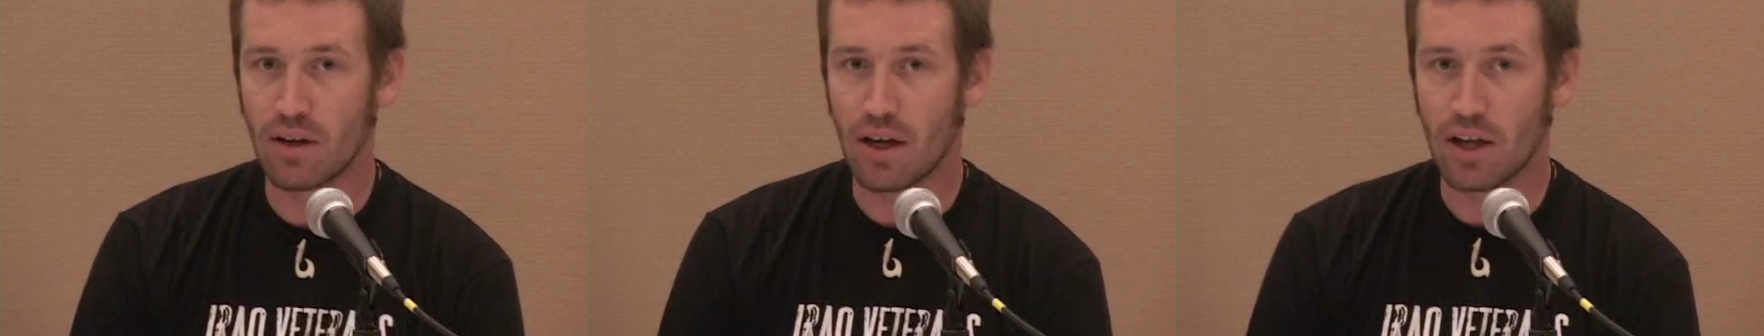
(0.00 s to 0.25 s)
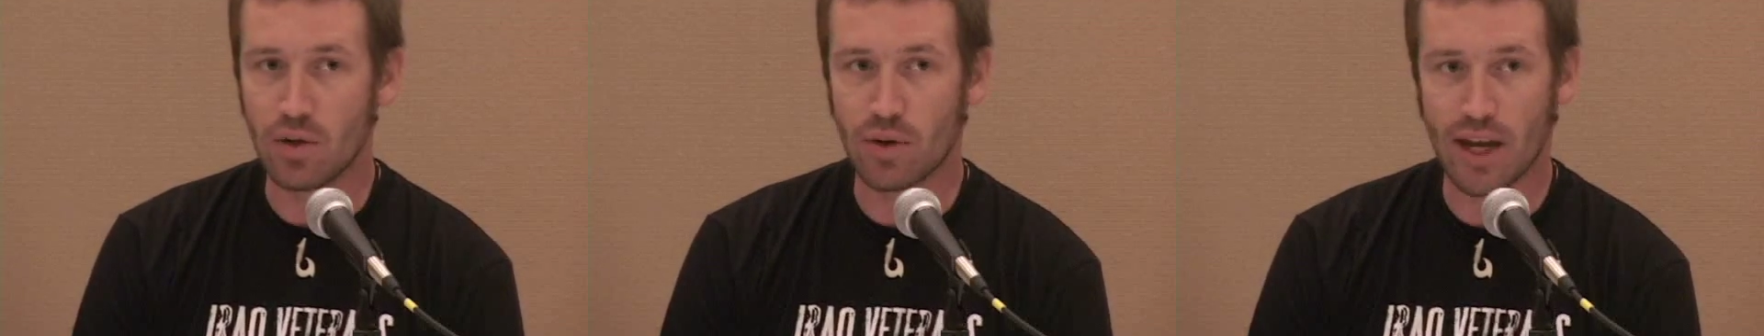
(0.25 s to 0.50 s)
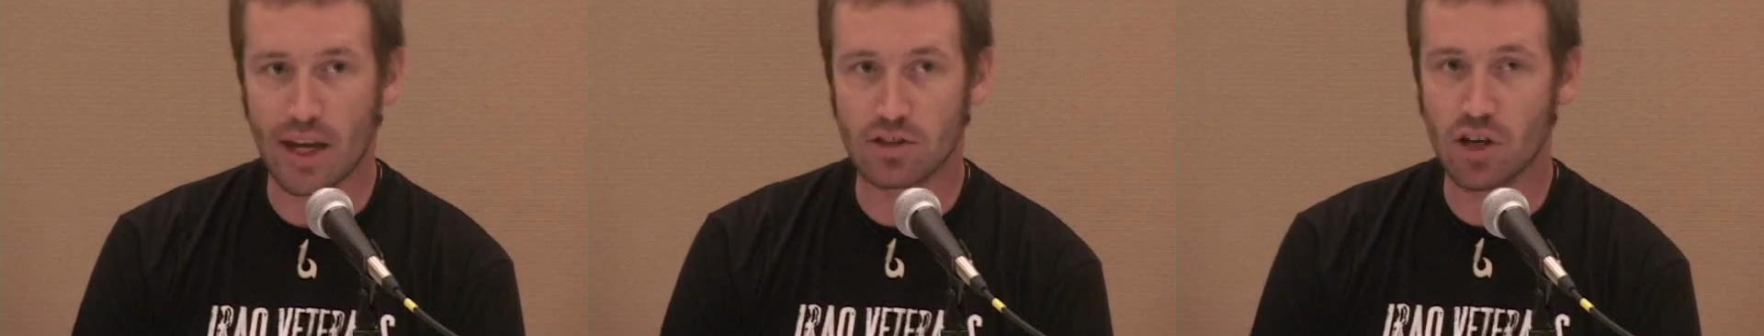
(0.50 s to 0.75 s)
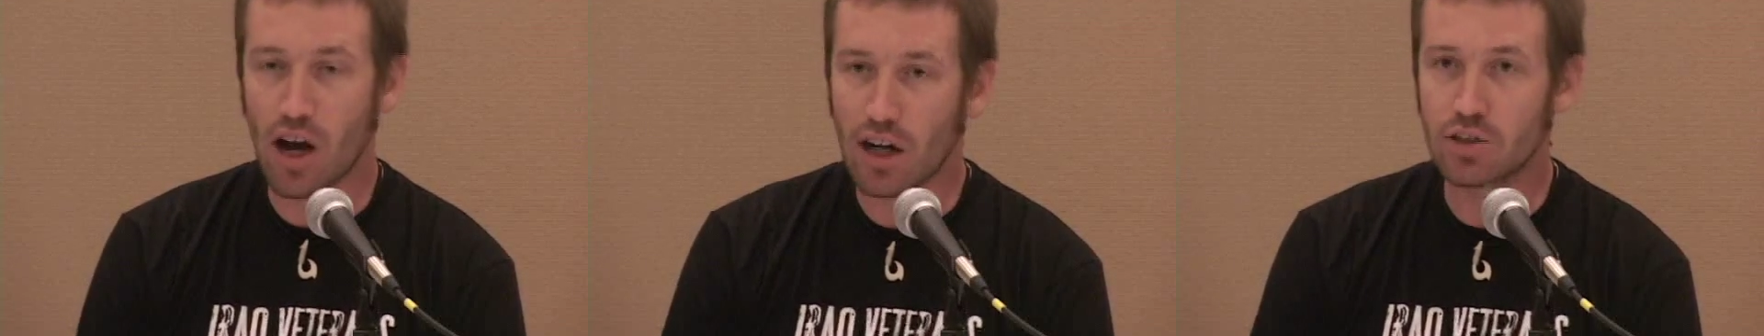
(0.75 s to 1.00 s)
and you can
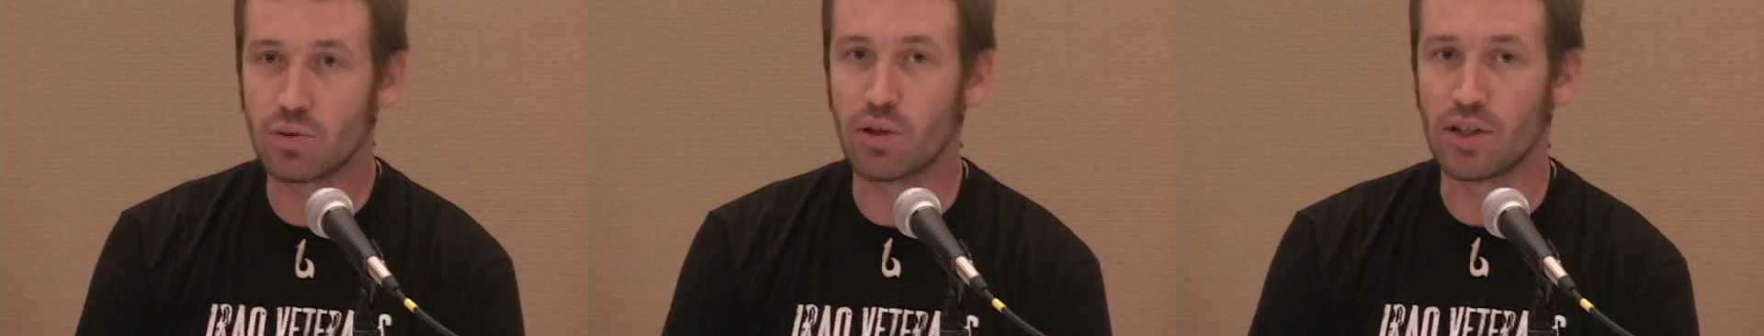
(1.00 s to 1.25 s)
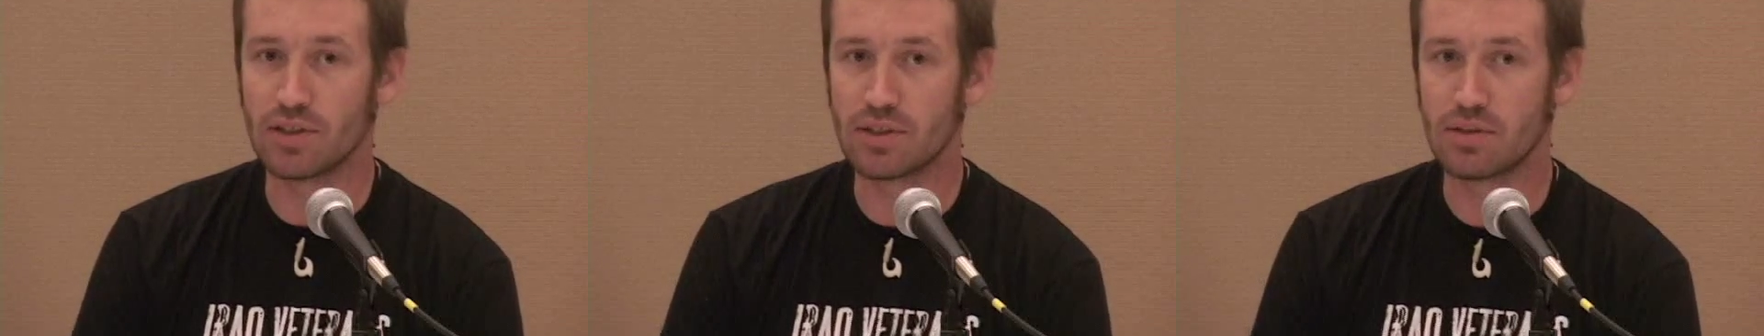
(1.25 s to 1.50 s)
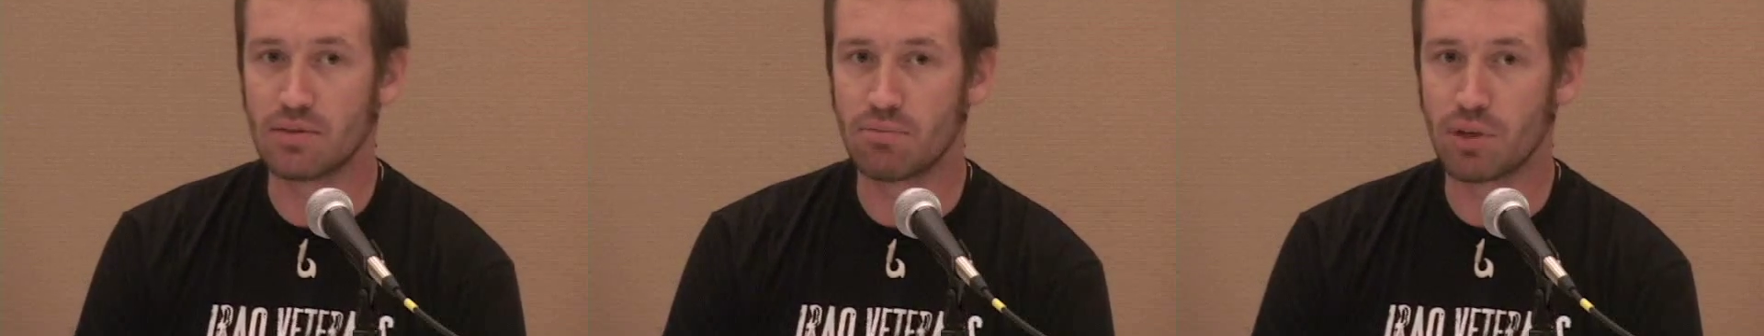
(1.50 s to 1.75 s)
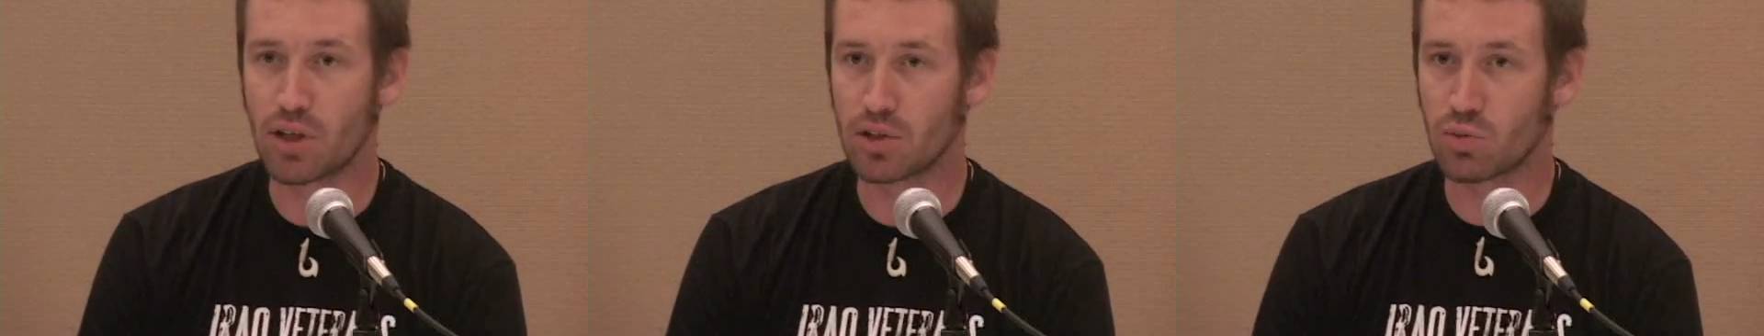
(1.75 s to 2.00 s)
talk to us,
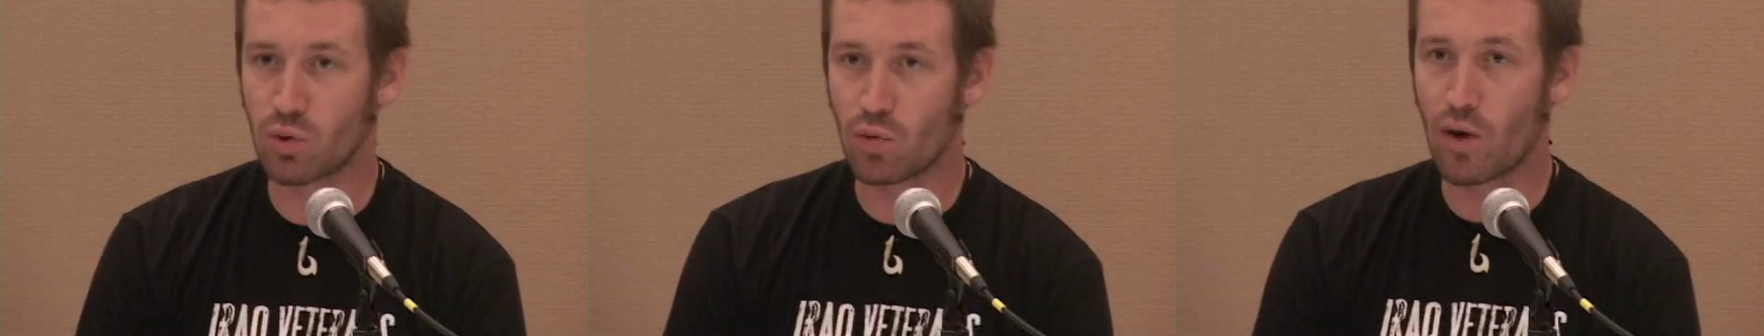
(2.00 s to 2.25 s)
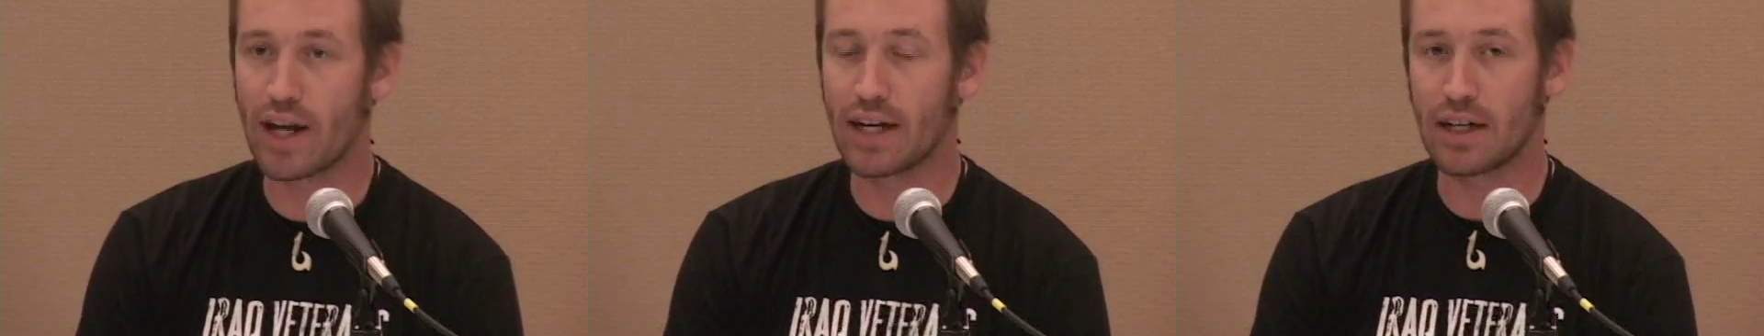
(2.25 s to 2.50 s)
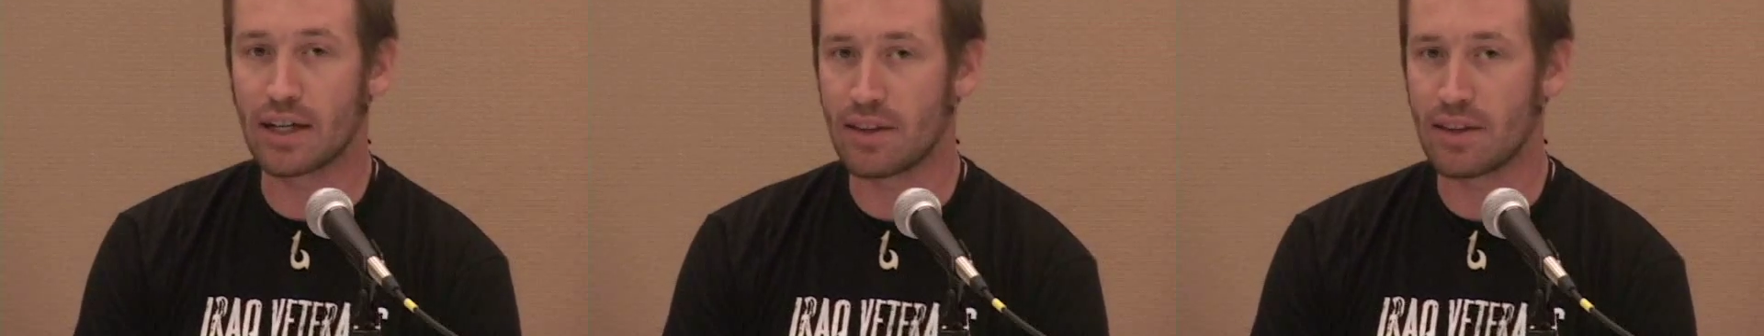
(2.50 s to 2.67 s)
because we're waiting,